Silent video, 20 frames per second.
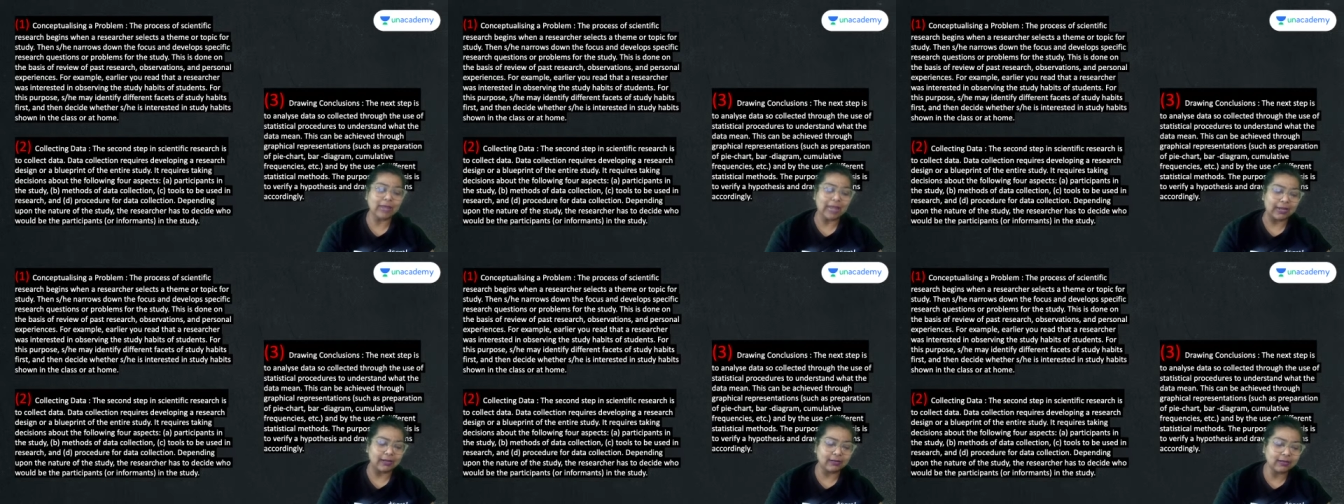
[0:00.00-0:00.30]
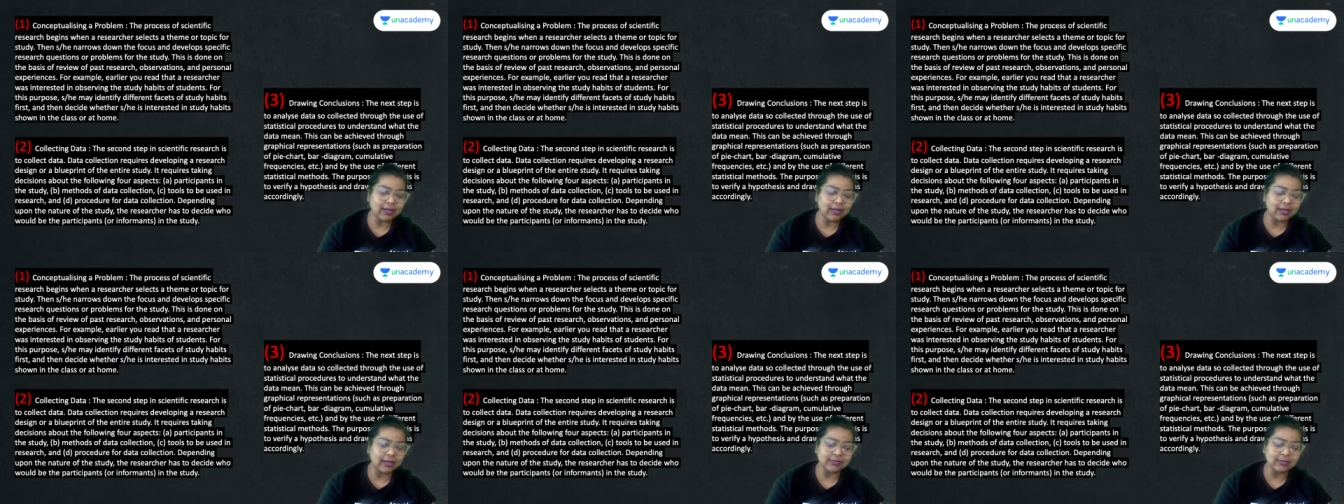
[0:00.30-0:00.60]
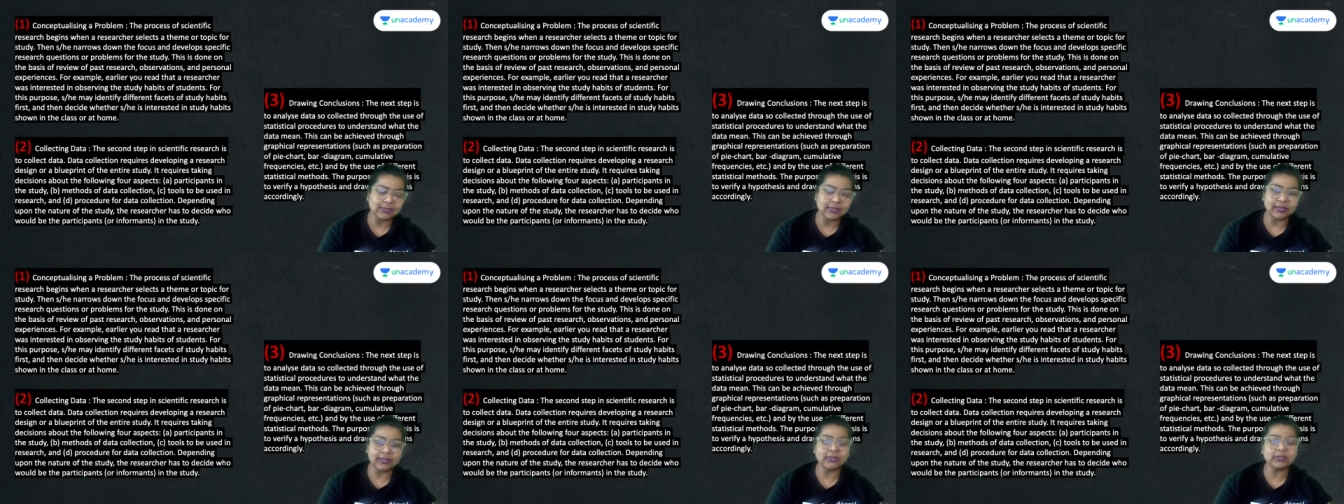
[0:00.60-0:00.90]
analyze
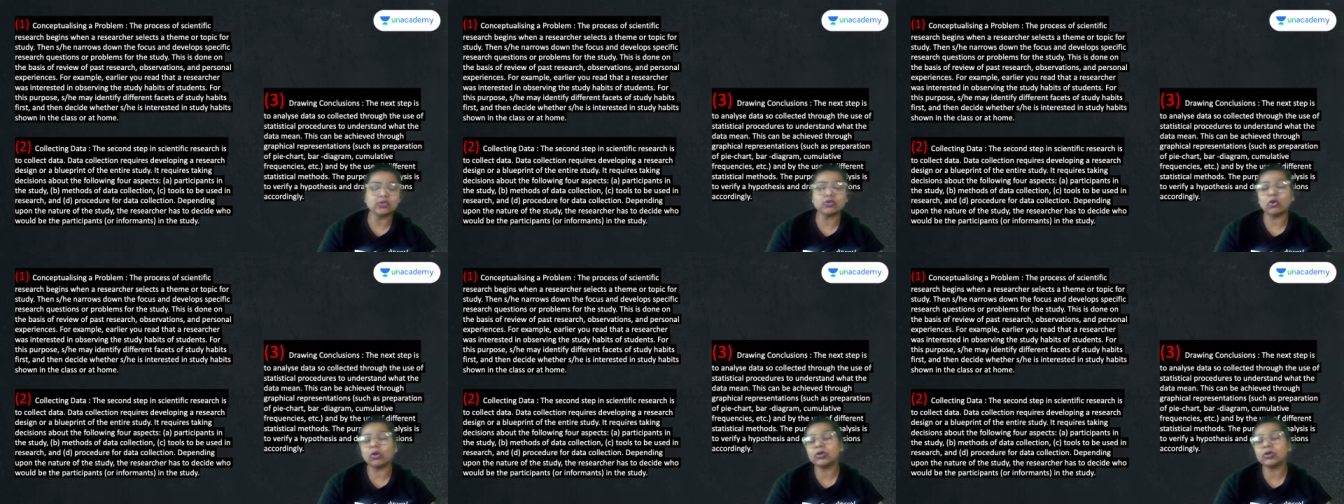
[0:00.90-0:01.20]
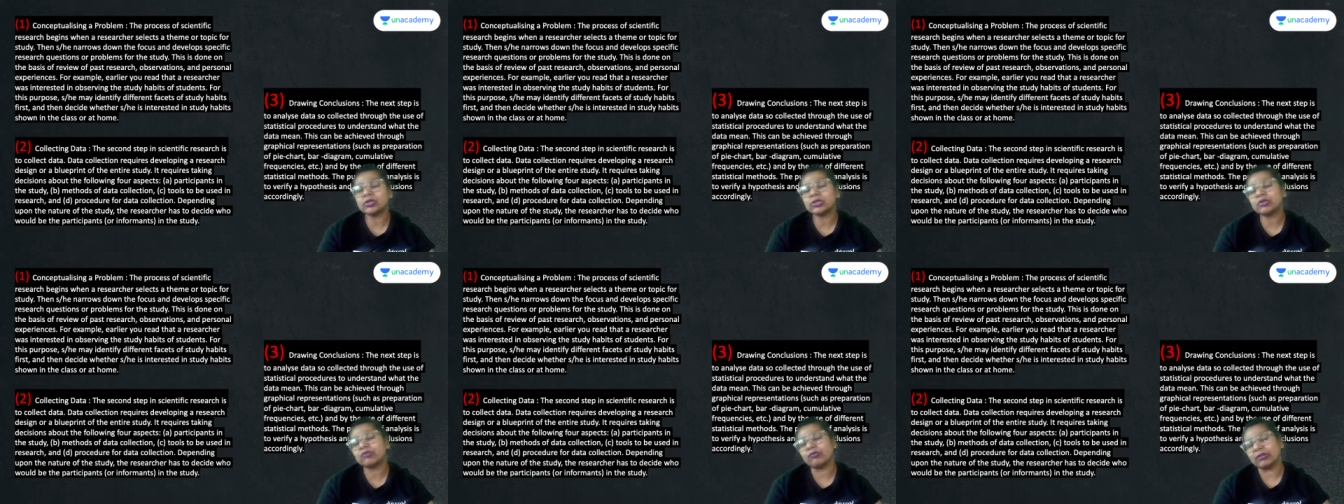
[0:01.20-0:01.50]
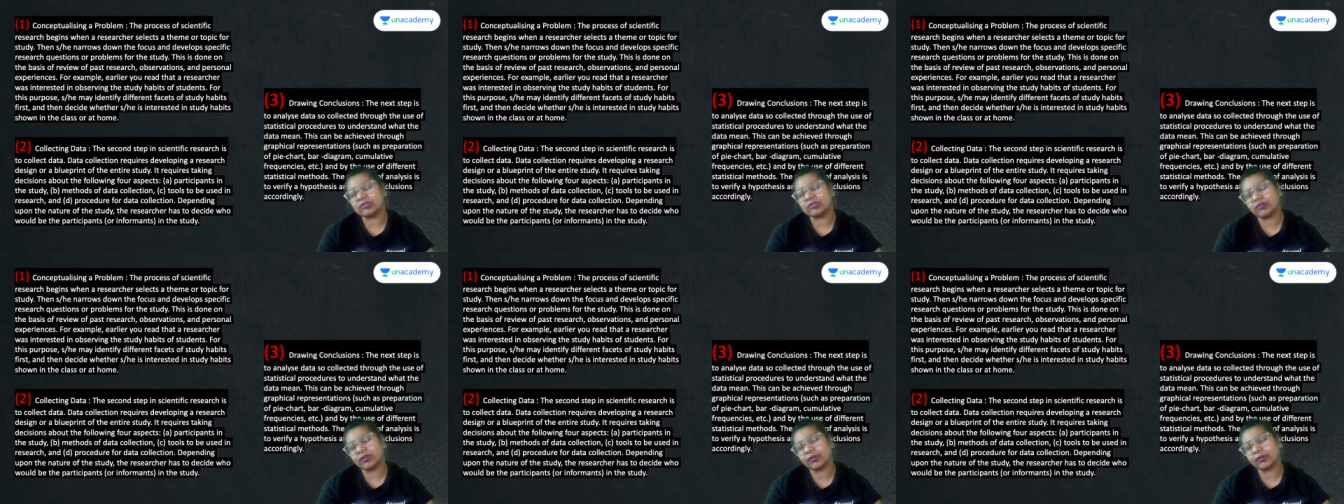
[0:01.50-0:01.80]
that it is not just
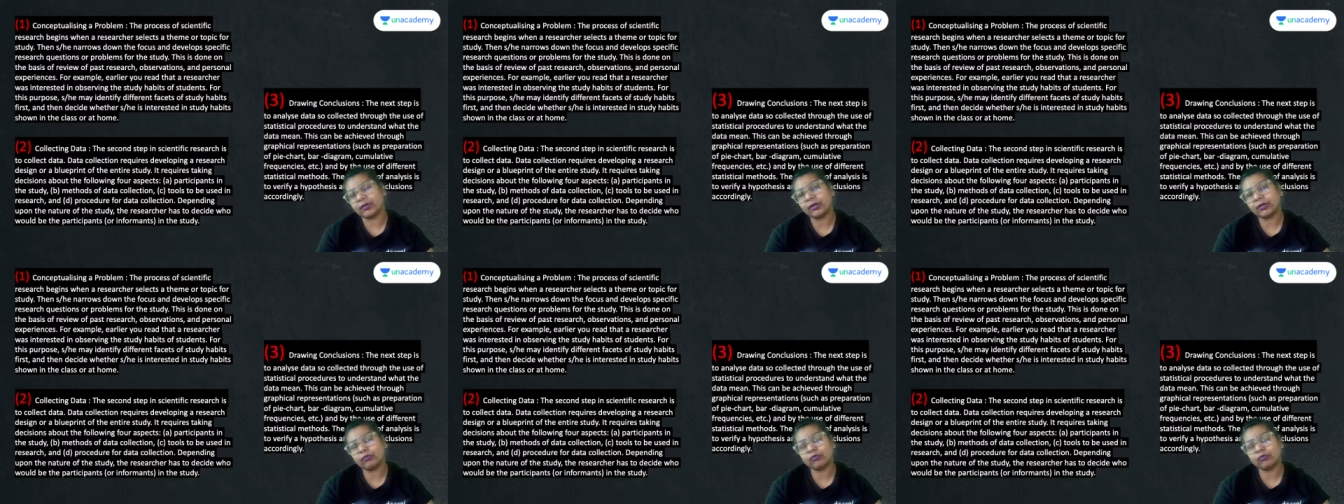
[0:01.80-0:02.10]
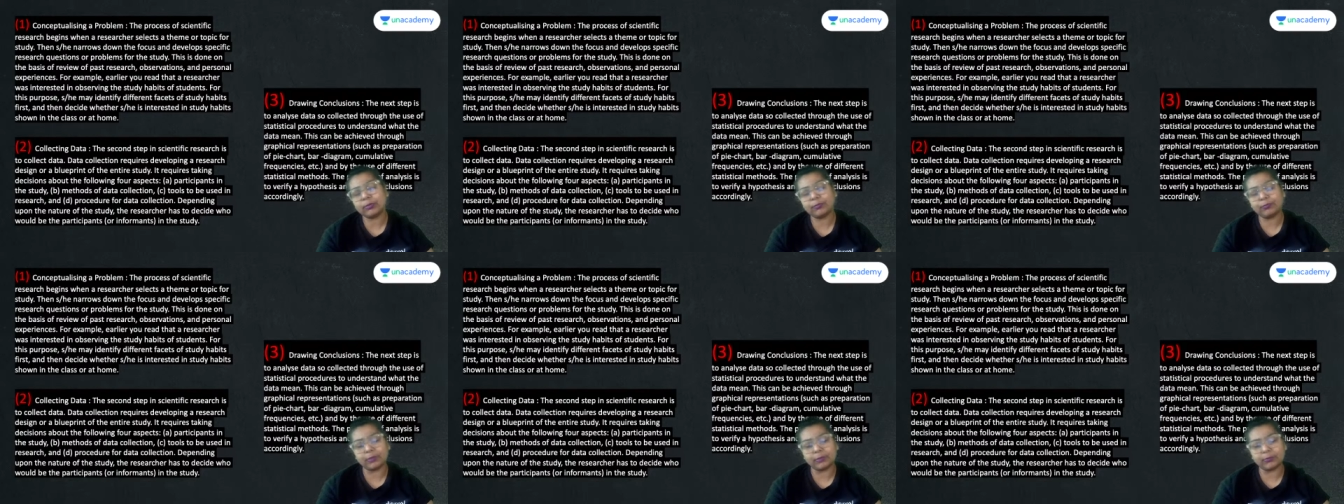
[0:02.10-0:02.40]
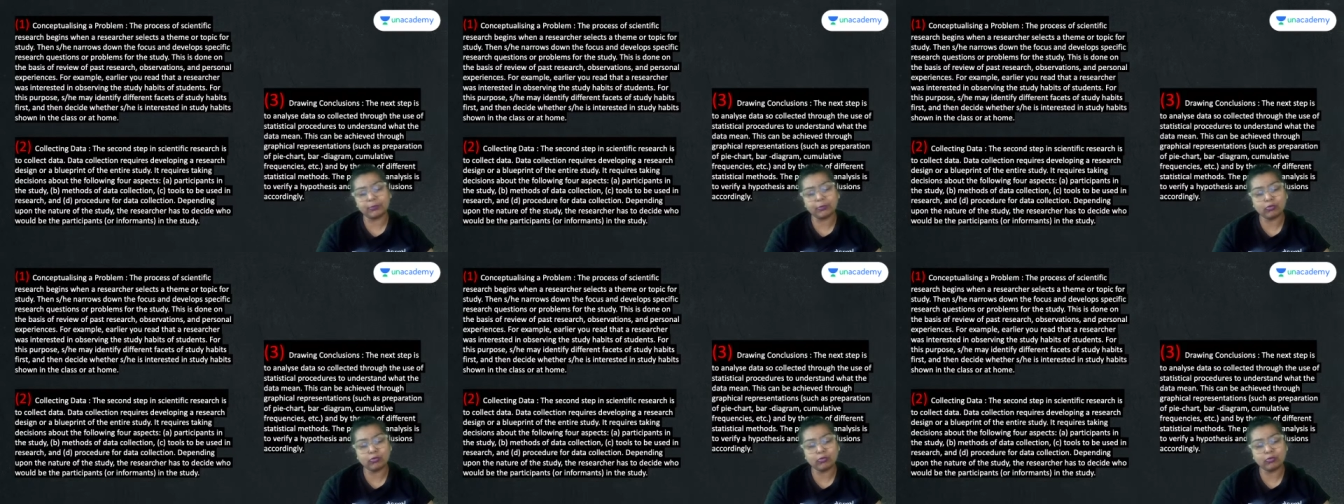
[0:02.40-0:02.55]
restricted to the people